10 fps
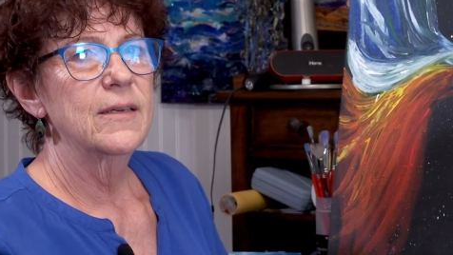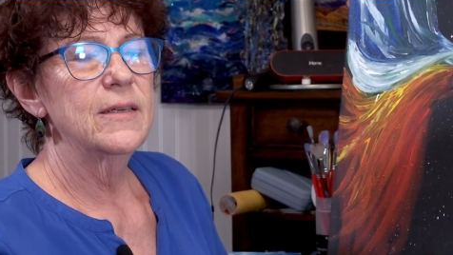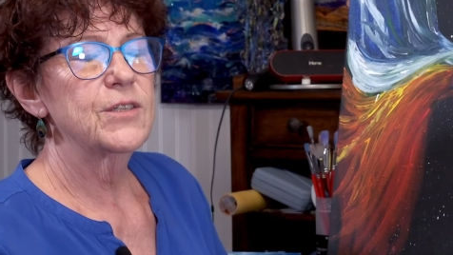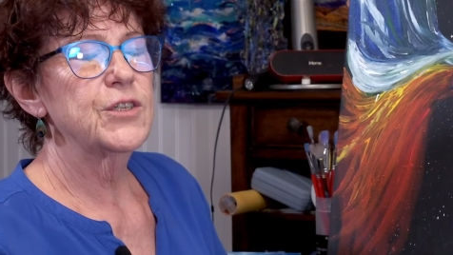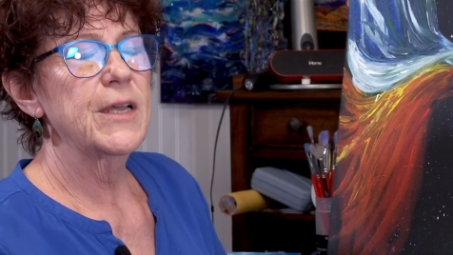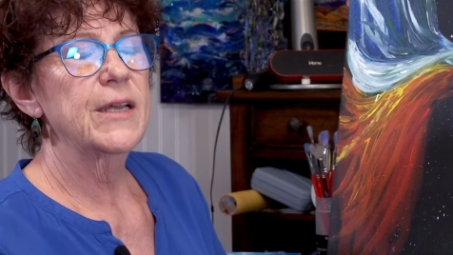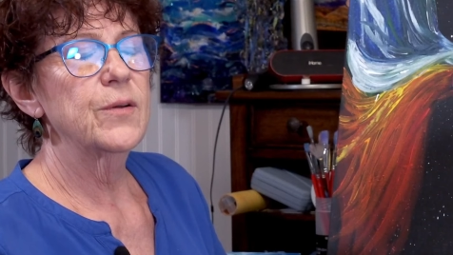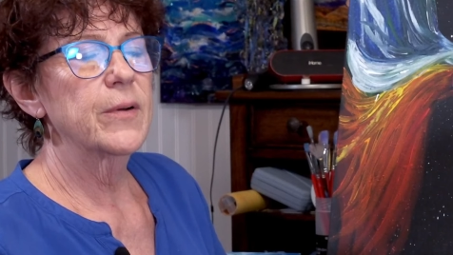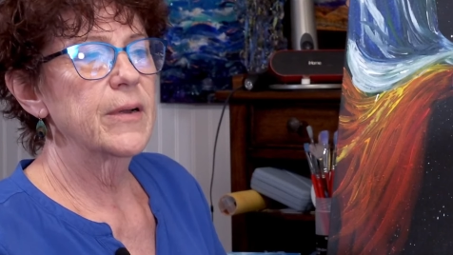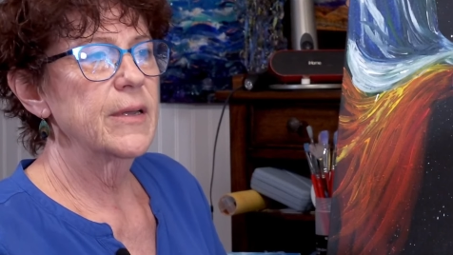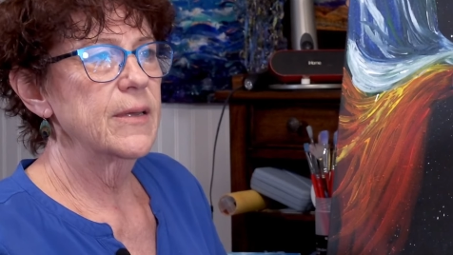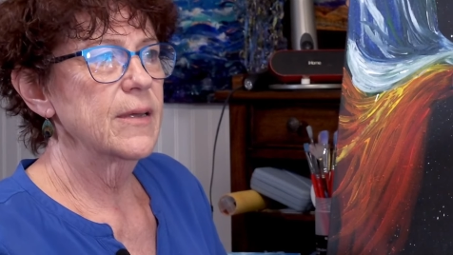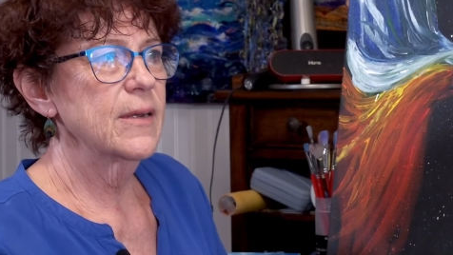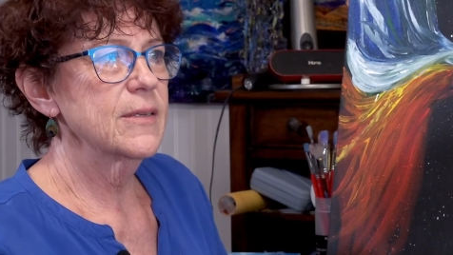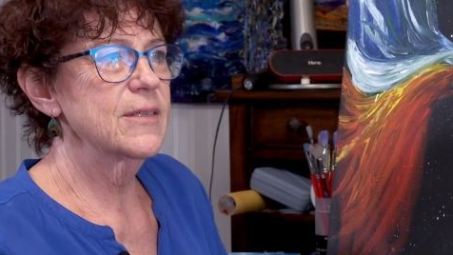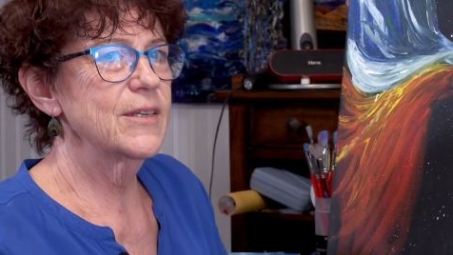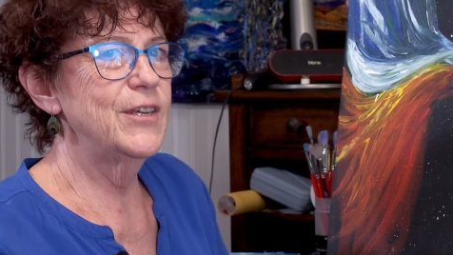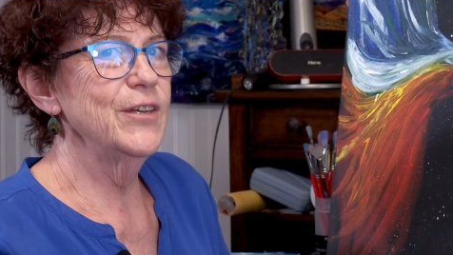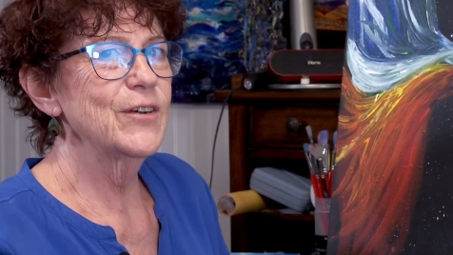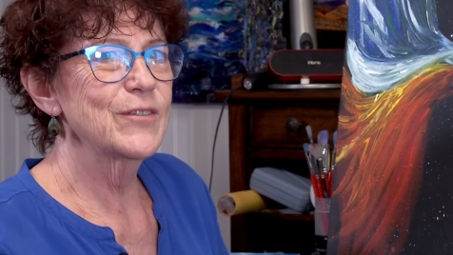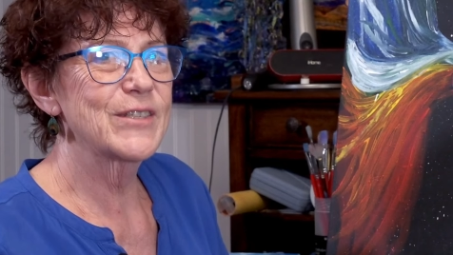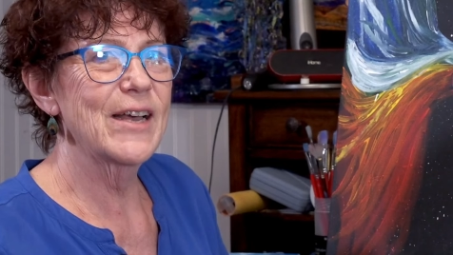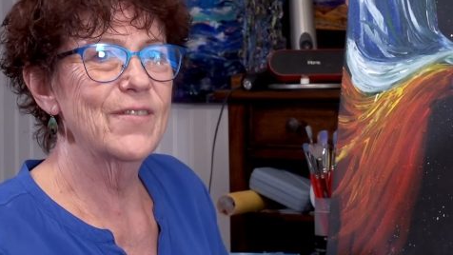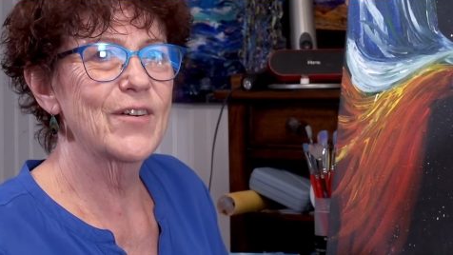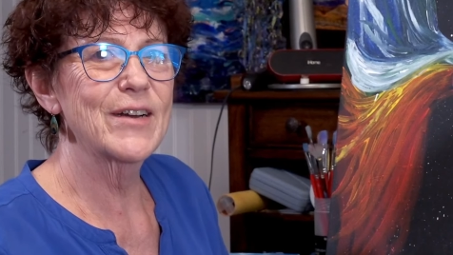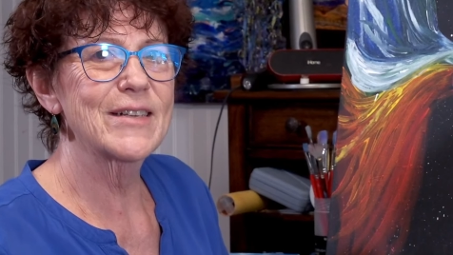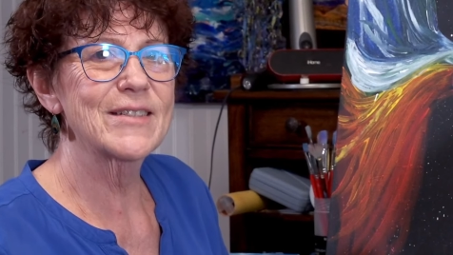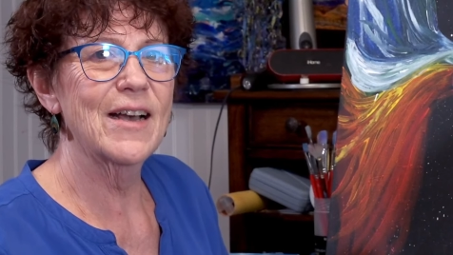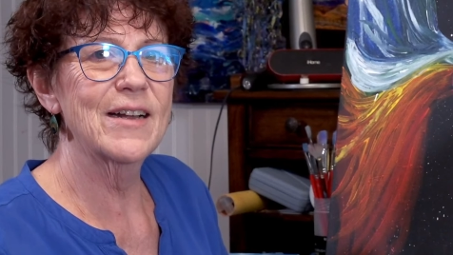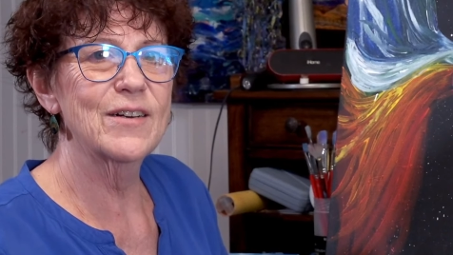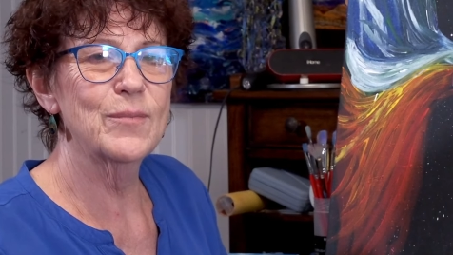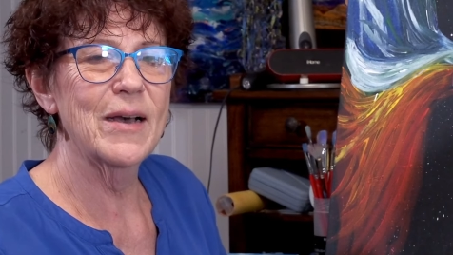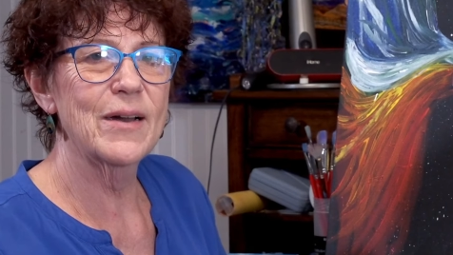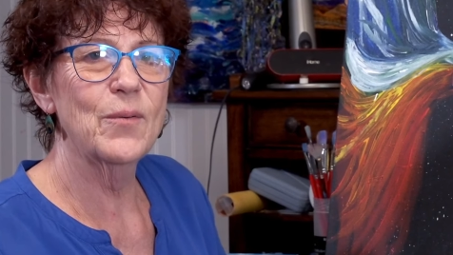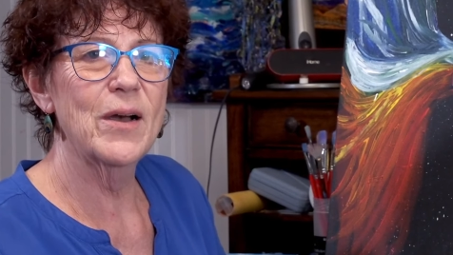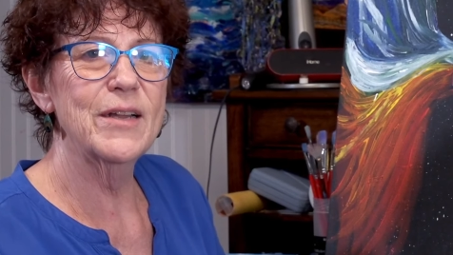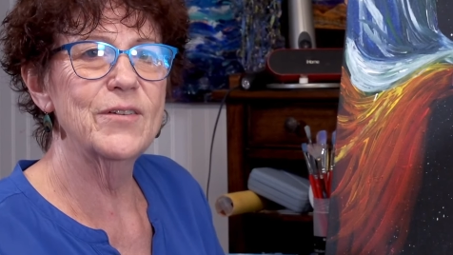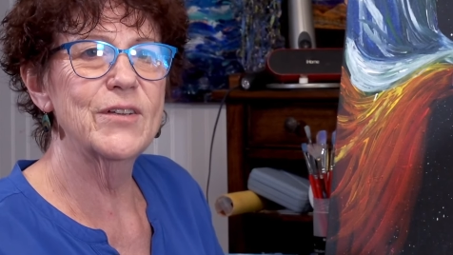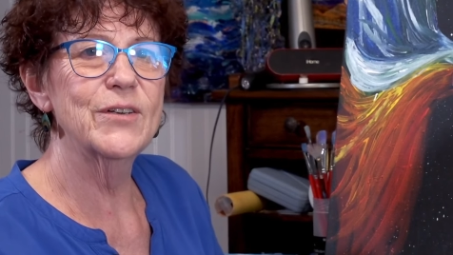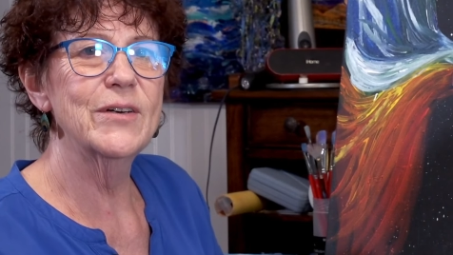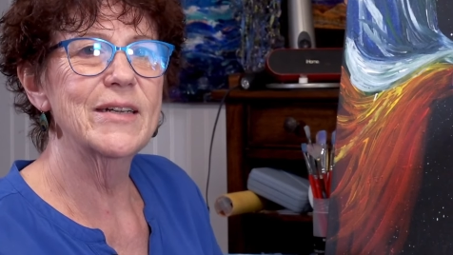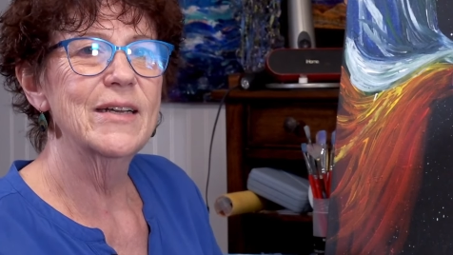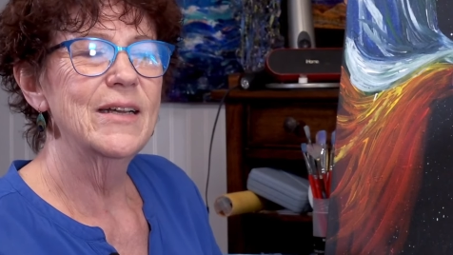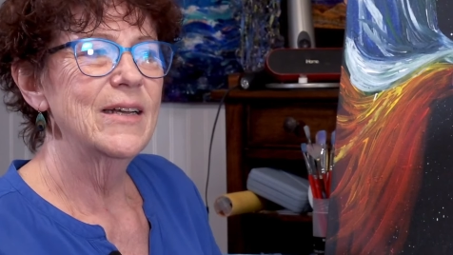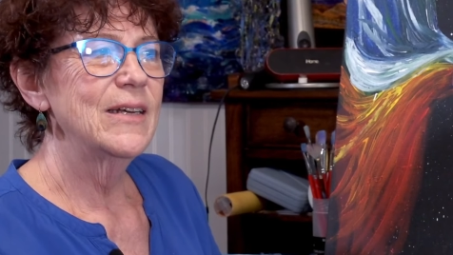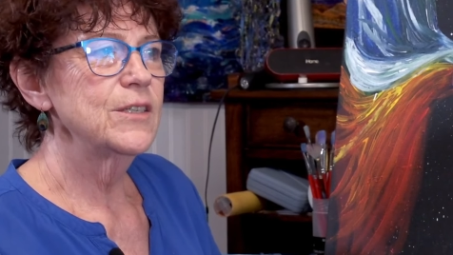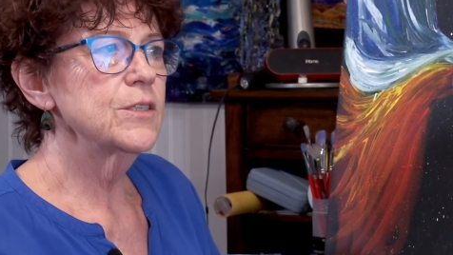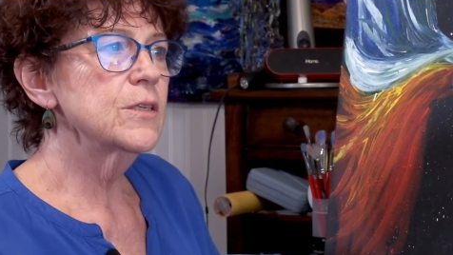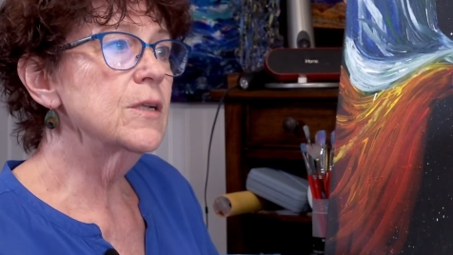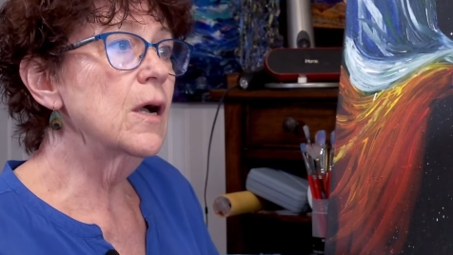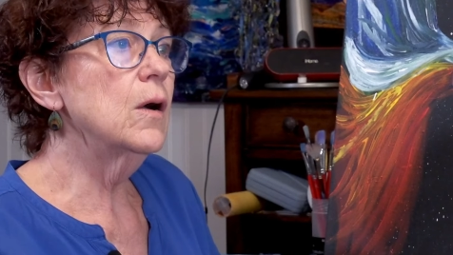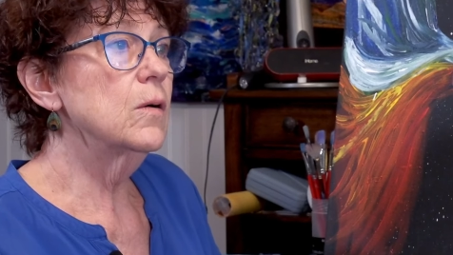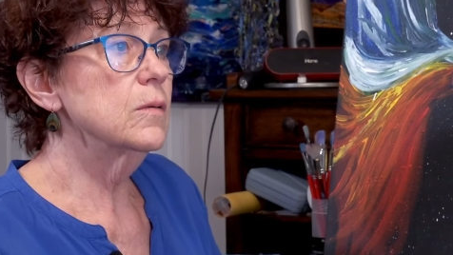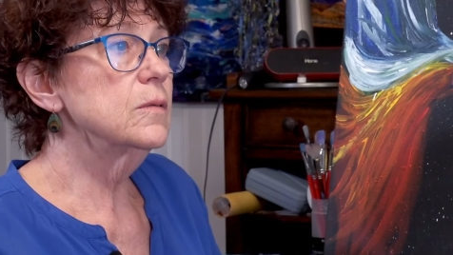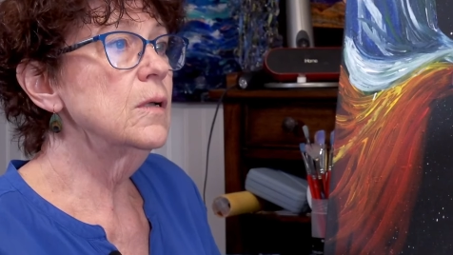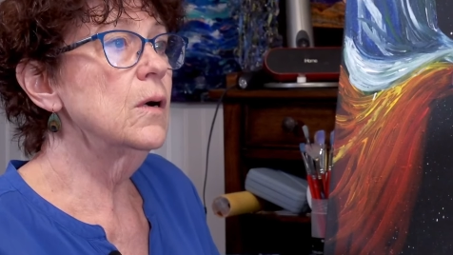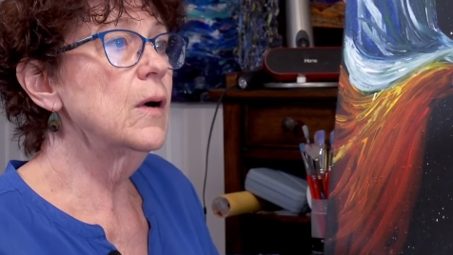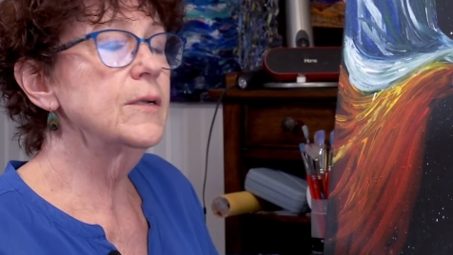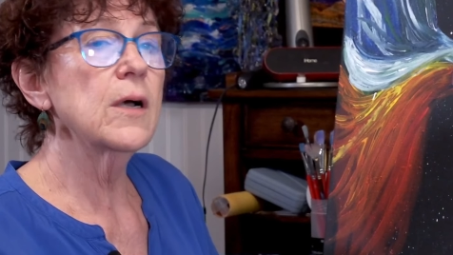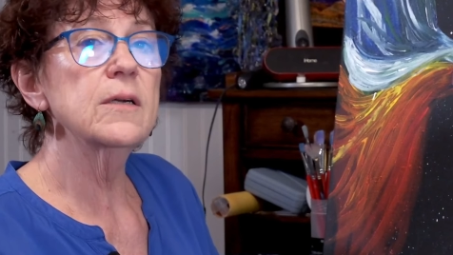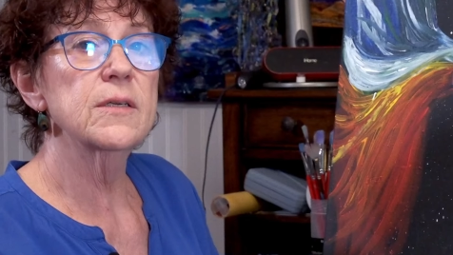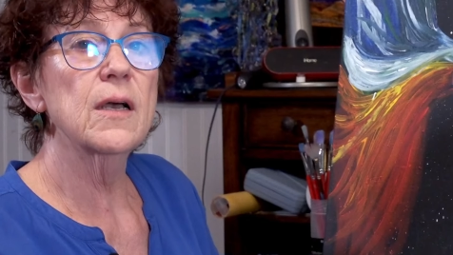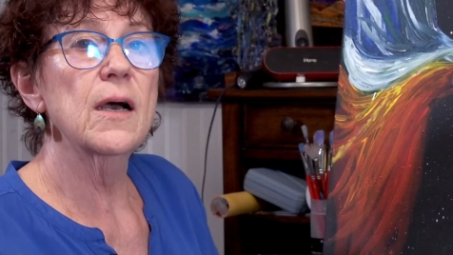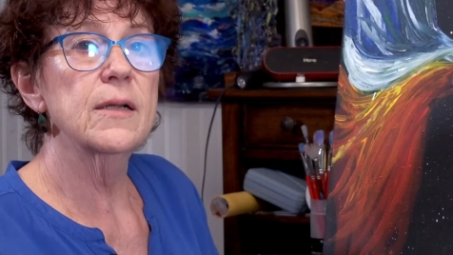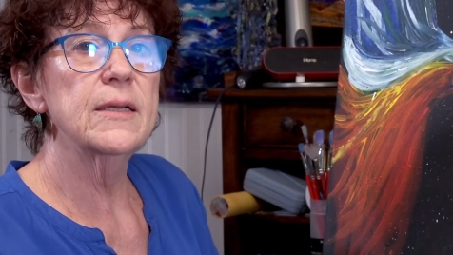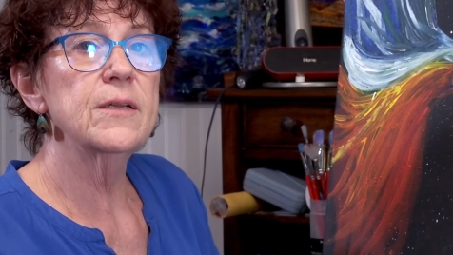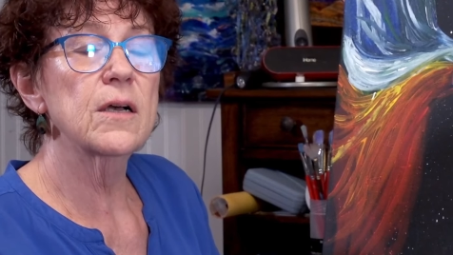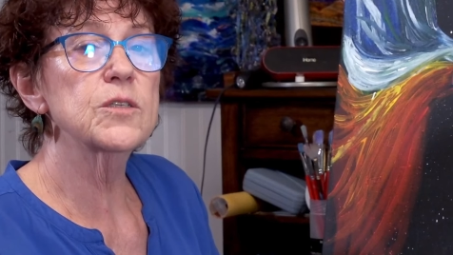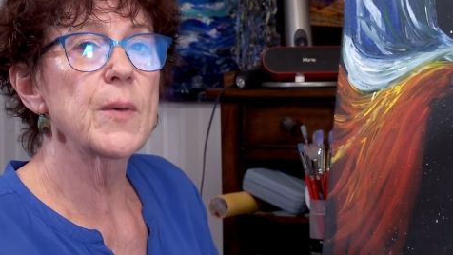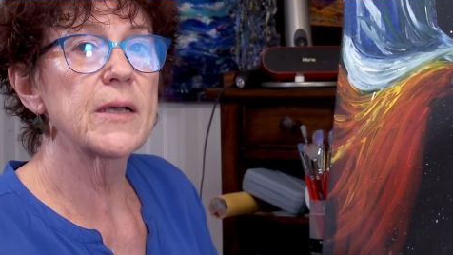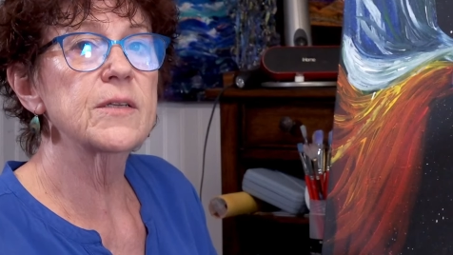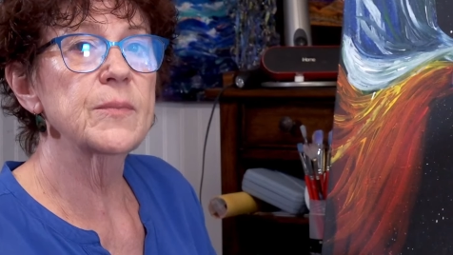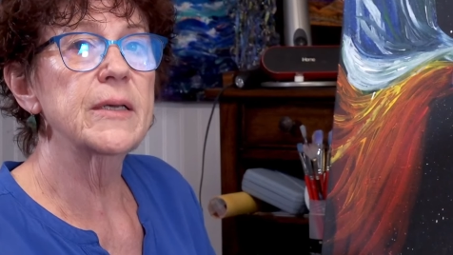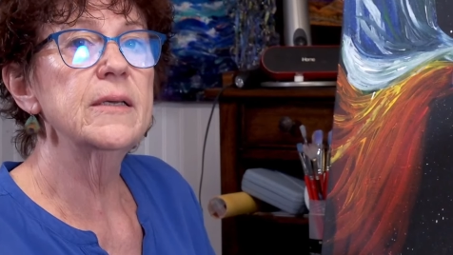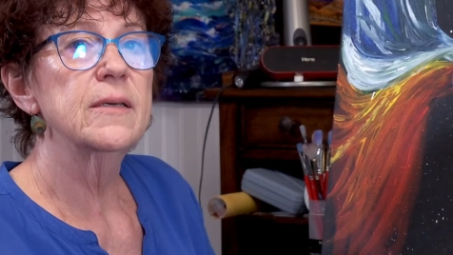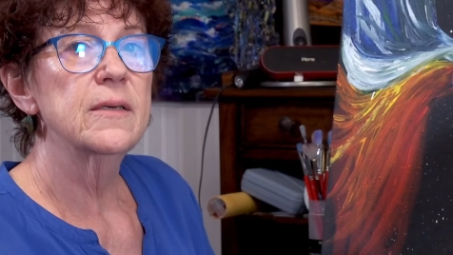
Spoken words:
It's January. I said, you don't sound very excited about it. Why do you do it? She said, no, I talk to God. He talks back to me.